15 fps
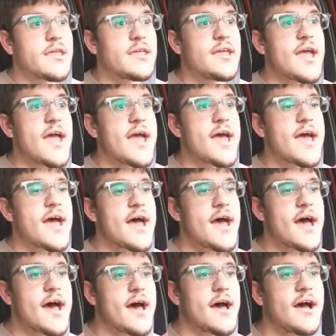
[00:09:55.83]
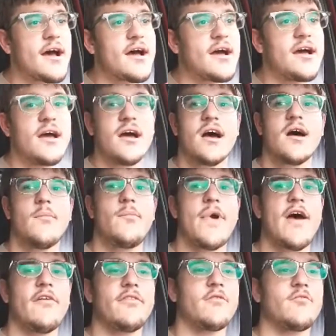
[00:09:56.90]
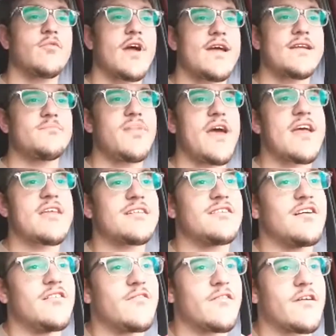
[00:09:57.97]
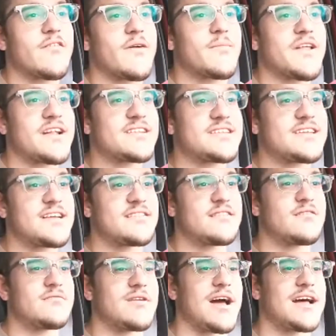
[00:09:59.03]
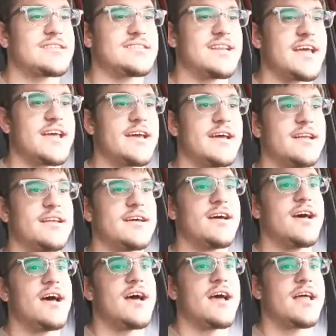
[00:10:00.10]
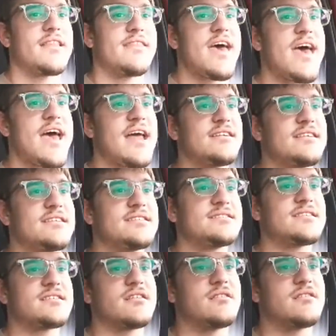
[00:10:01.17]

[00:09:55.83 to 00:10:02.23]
Yeah, about the rain passing over, if I'm not seeing the horizon ahead, that is a good